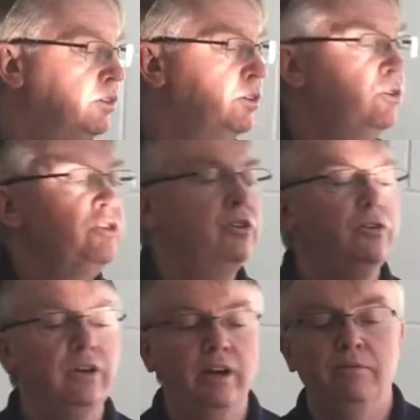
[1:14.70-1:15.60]
You
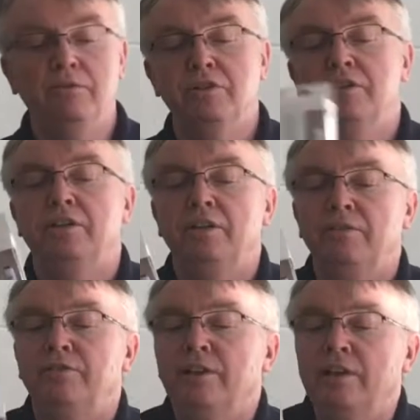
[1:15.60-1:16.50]
should have
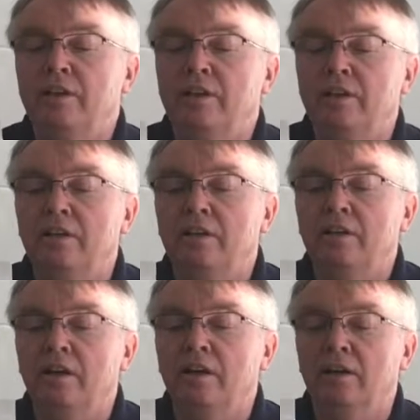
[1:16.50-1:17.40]
received
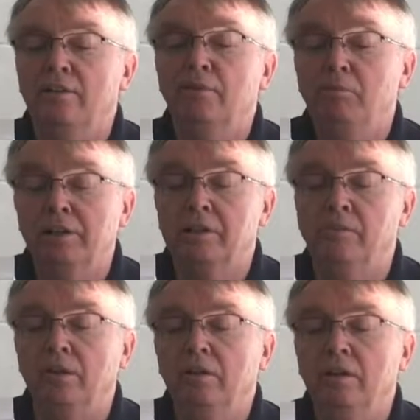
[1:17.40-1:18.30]
if
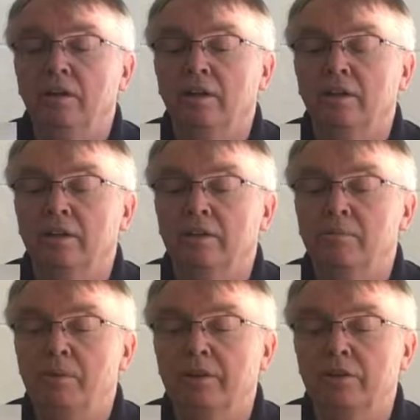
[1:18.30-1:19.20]
applicable,
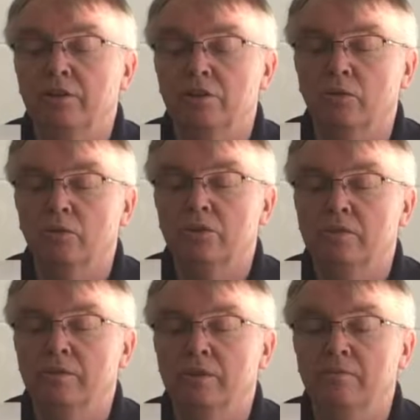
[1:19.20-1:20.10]
depending on the store,
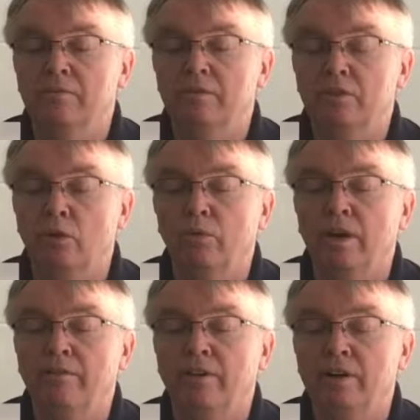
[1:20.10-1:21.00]
some of them don't
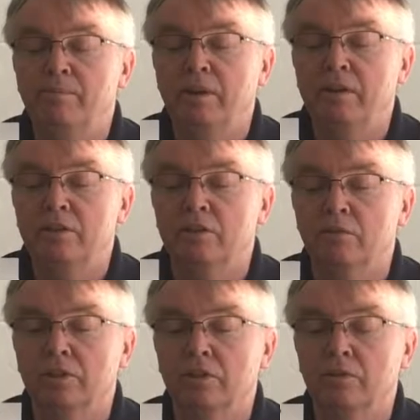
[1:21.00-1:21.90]
have iPads, so
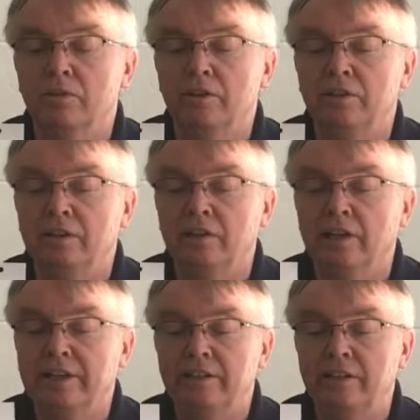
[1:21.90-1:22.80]
they don't need the
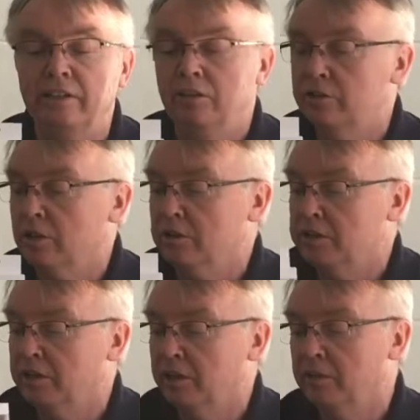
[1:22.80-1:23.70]
lightning
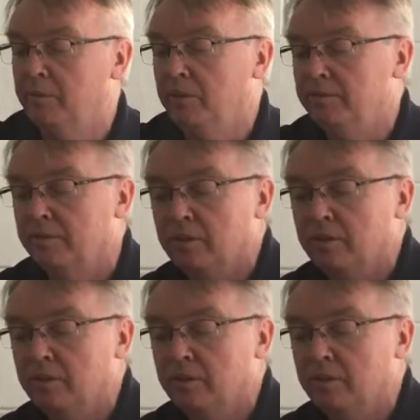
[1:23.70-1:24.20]
charging cable.